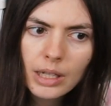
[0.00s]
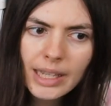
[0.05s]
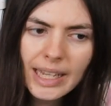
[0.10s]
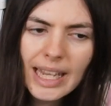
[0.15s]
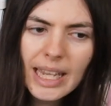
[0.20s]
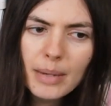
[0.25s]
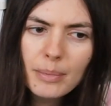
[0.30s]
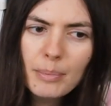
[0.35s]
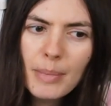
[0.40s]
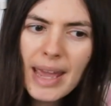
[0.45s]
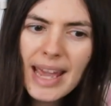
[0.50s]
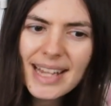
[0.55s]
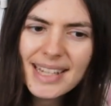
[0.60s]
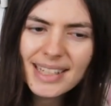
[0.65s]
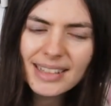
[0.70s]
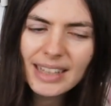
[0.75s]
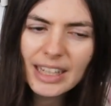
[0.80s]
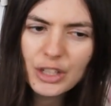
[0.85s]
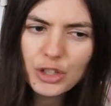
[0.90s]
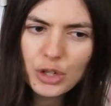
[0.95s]
It makes
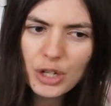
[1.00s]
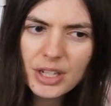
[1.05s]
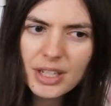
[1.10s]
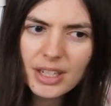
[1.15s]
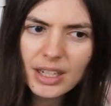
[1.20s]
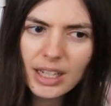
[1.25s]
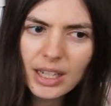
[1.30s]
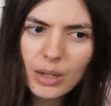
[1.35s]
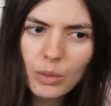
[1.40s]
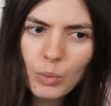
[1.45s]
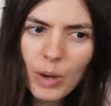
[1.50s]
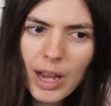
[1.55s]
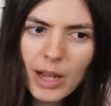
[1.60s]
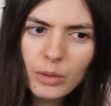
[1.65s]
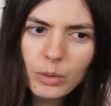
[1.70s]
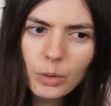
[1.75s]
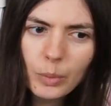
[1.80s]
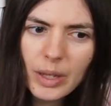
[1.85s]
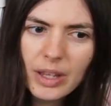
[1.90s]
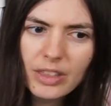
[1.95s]
electricity. Why
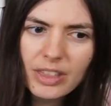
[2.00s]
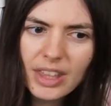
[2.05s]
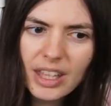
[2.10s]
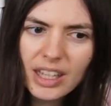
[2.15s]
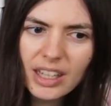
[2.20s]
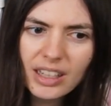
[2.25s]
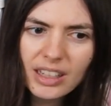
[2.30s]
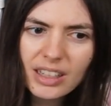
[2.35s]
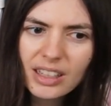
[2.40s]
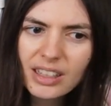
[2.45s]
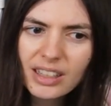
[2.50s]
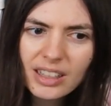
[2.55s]
would we think?